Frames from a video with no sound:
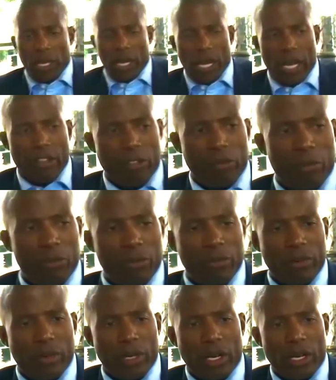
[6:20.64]
I
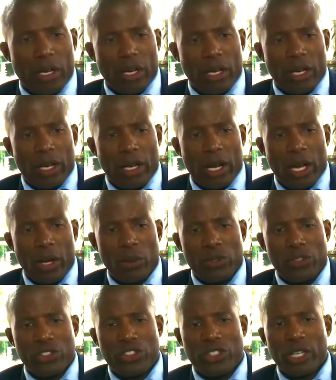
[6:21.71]

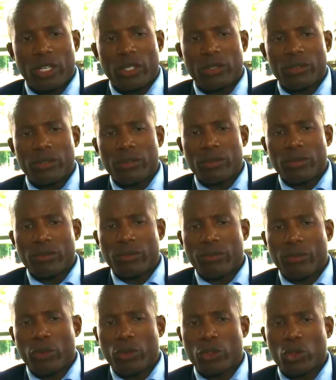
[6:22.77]
was jailed
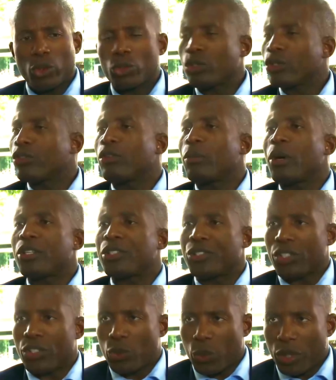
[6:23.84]
for a total of about
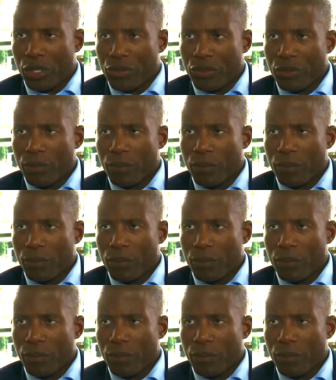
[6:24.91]
6 weeks.